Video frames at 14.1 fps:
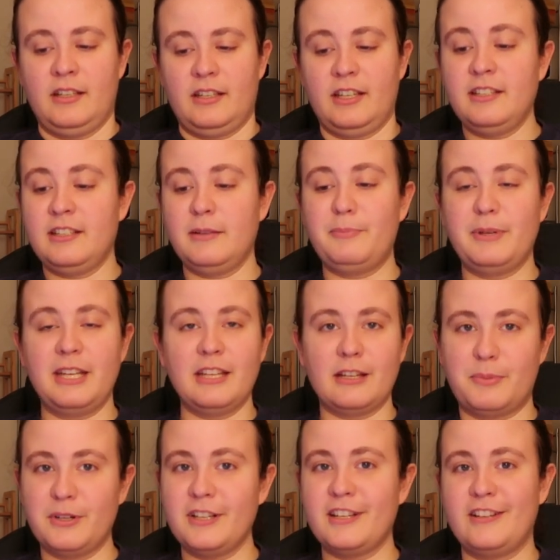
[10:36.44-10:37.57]
he ended up being
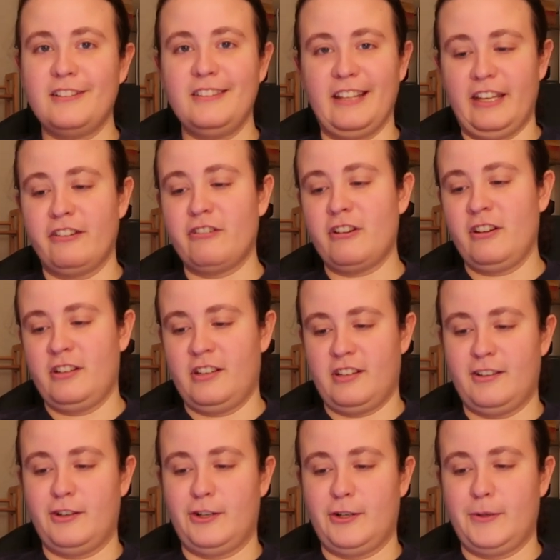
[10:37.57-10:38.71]
a pretty good leader,
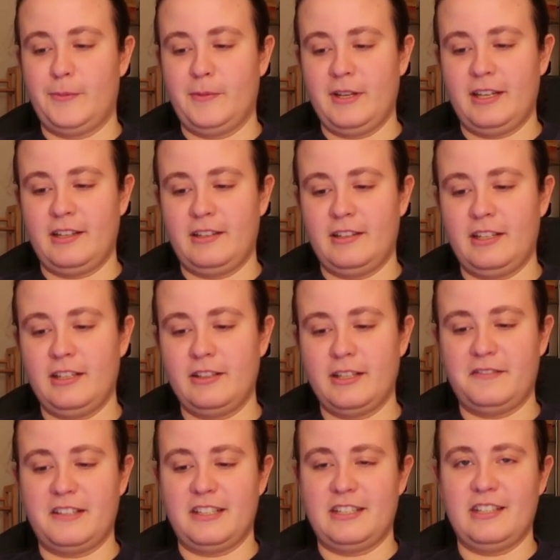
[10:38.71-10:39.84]
and he
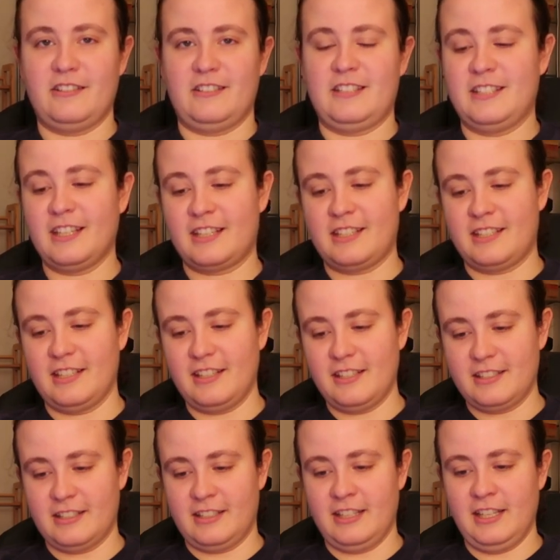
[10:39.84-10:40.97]
lived into his
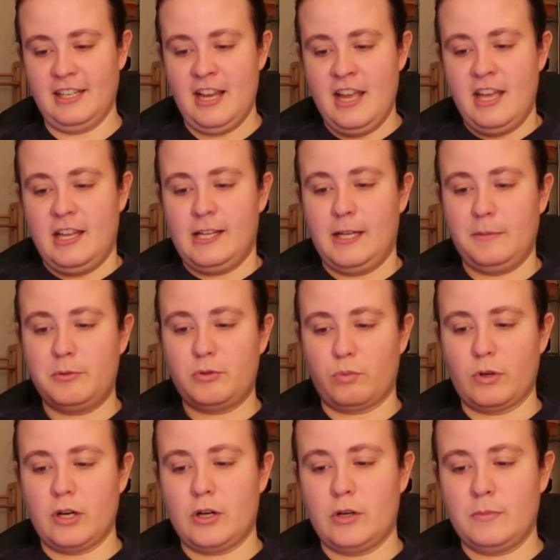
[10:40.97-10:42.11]
60s, and he helped
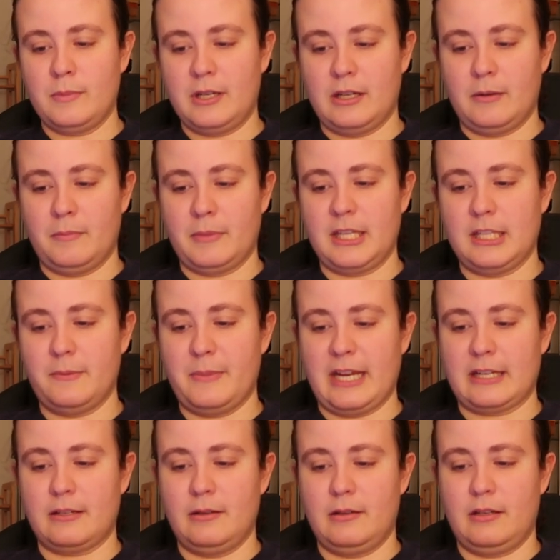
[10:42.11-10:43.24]
Rome get the
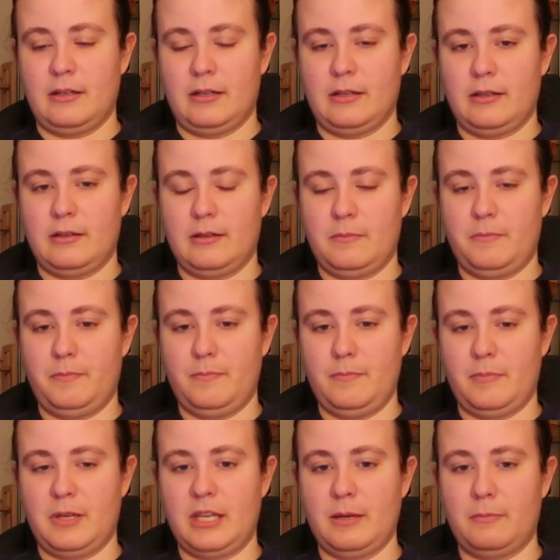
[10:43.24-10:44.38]
back,
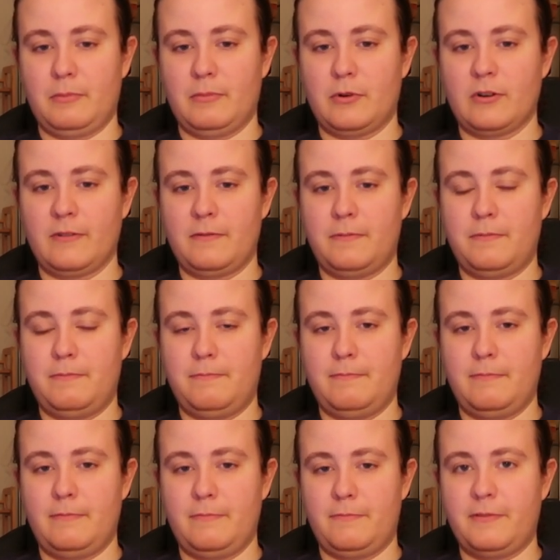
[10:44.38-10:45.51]
become more
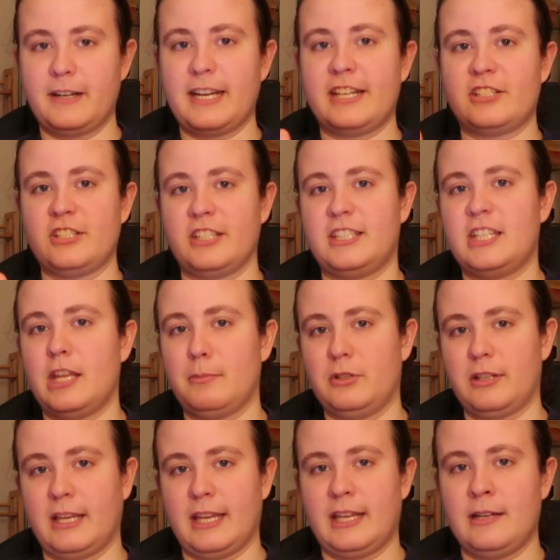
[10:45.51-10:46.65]
financially
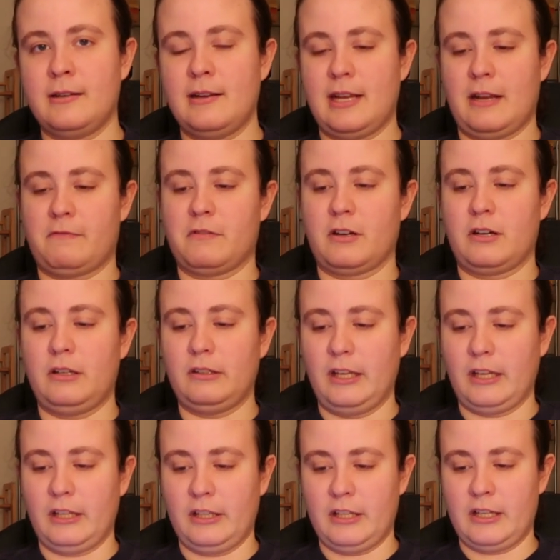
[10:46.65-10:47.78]
stable again after
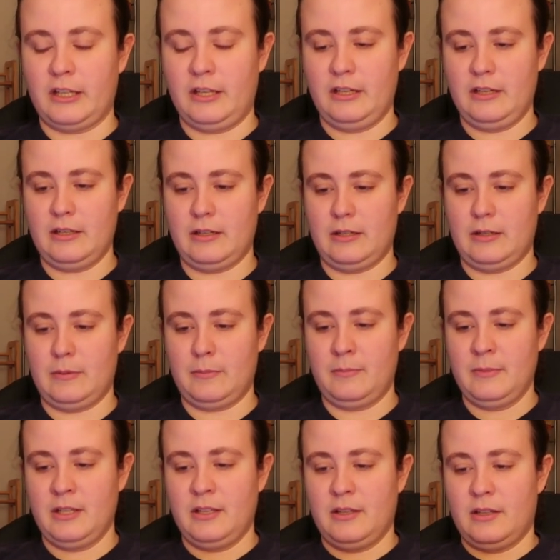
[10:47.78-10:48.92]
Caligula
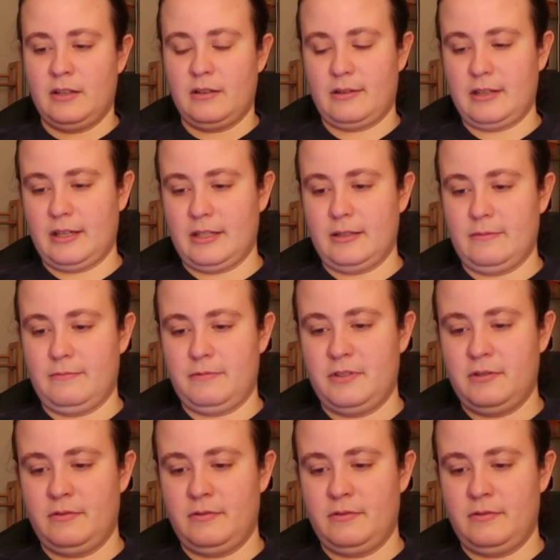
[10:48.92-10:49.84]
kind of